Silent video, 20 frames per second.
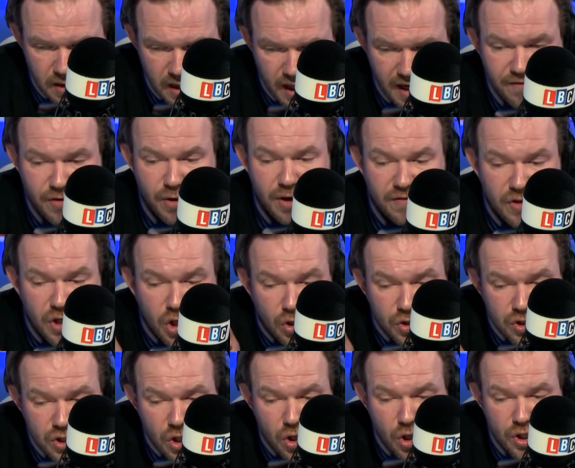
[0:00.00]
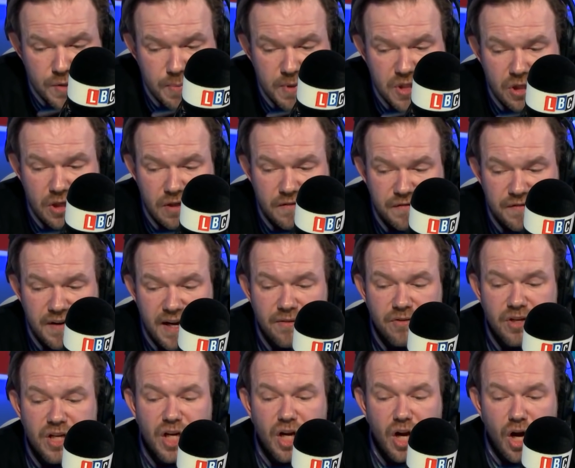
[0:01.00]
Have you ever gone to hospital and
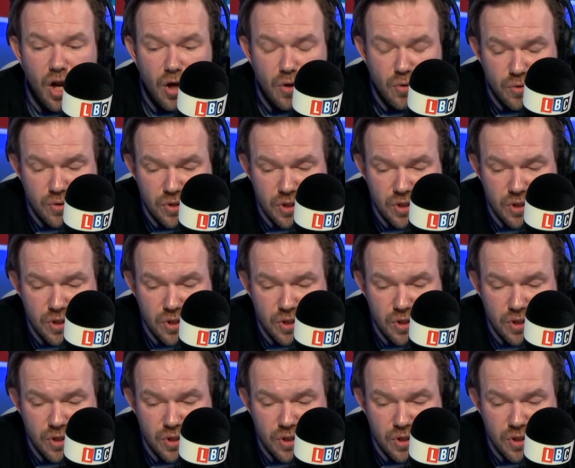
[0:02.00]
found it closed?